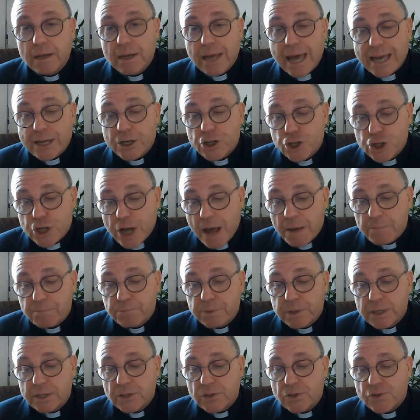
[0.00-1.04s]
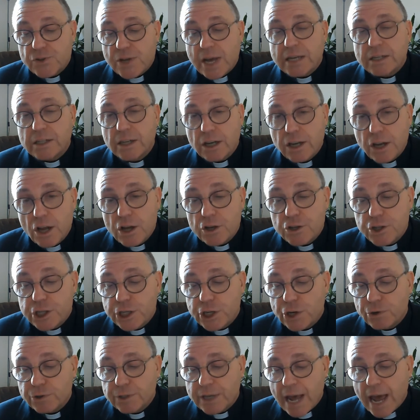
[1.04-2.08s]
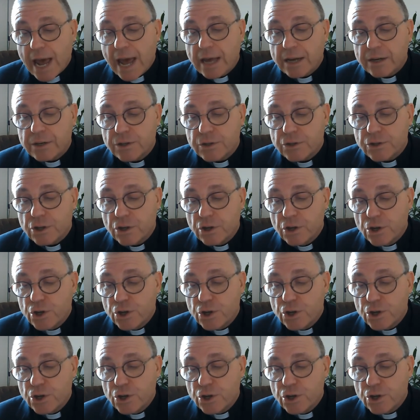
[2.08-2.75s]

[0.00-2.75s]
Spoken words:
and chaplains and clergy on hand